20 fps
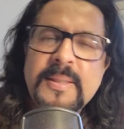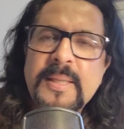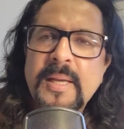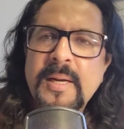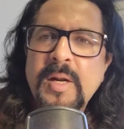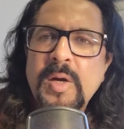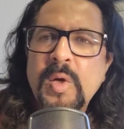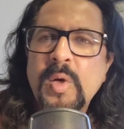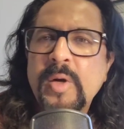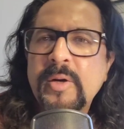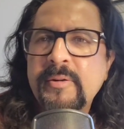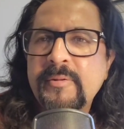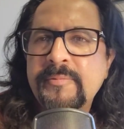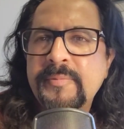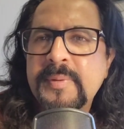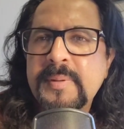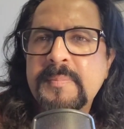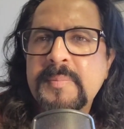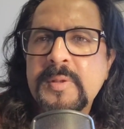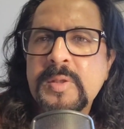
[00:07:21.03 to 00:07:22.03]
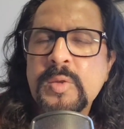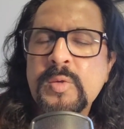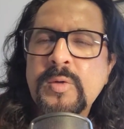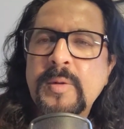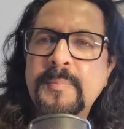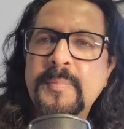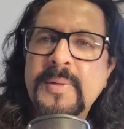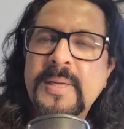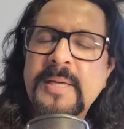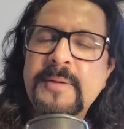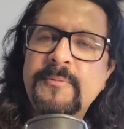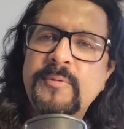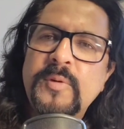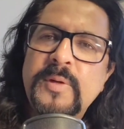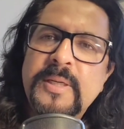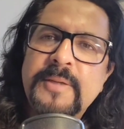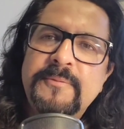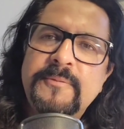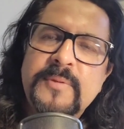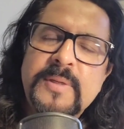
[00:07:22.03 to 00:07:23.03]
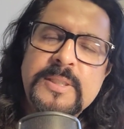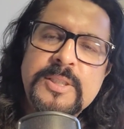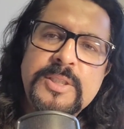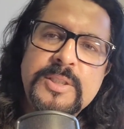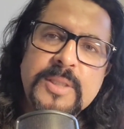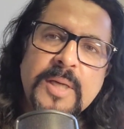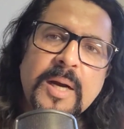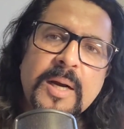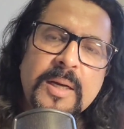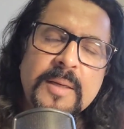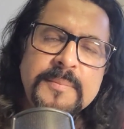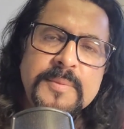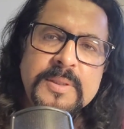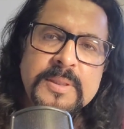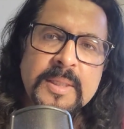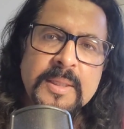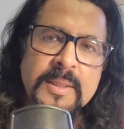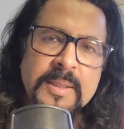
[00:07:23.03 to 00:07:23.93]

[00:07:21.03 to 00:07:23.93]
There are a lot of people who apply for different jobs,